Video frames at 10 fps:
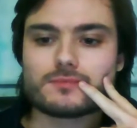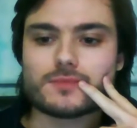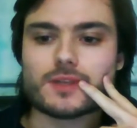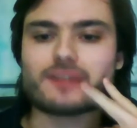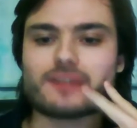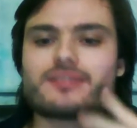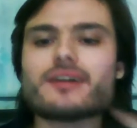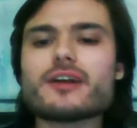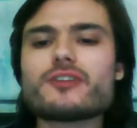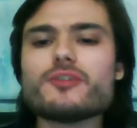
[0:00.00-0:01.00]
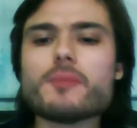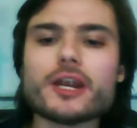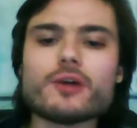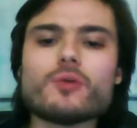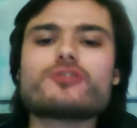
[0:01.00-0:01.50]
Yeah, and sometimes you might
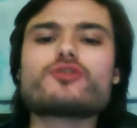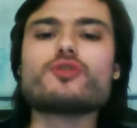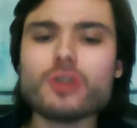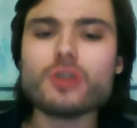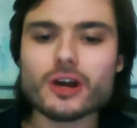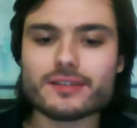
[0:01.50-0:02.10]
not want too long a